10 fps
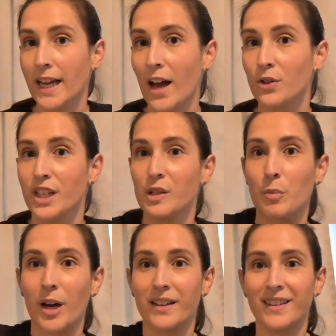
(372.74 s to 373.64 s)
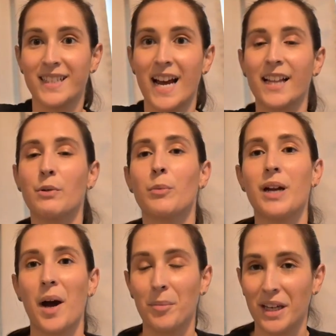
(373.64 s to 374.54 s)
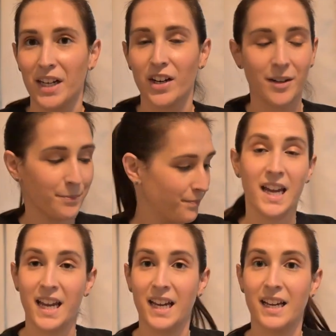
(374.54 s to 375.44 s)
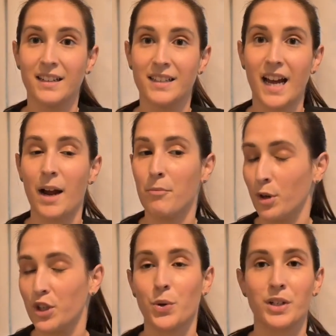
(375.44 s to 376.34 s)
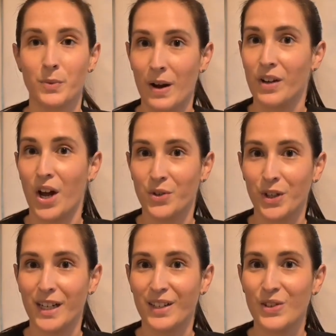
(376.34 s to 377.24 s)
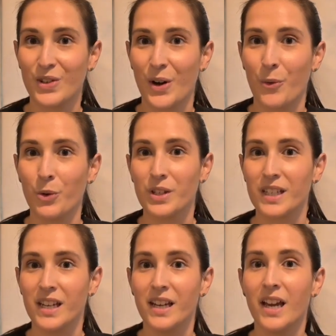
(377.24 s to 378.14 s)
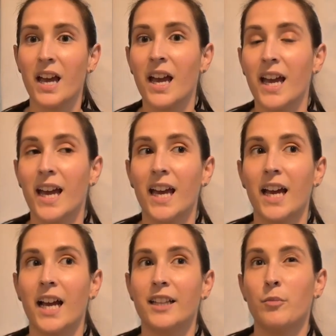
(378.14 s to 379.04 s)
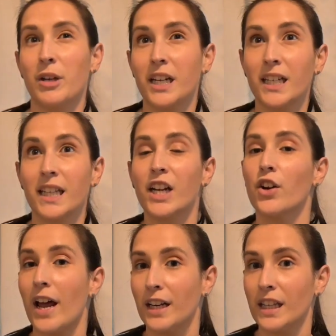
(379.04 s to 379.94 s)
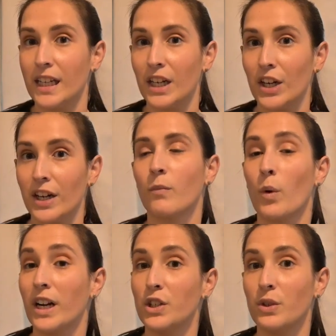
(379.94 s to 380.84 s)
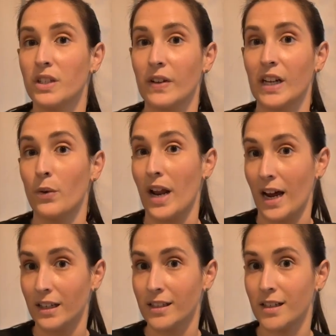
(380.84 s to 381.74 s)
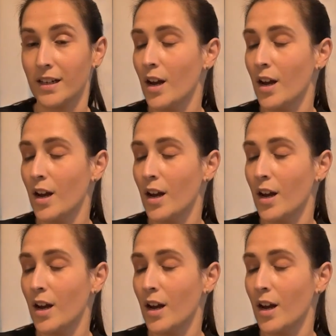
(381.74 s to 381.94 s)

count is, but the tally will be up here, and I'm pretty sure it's around 100. So we'll see at the beginning of the year, end of the year, when I do this video next,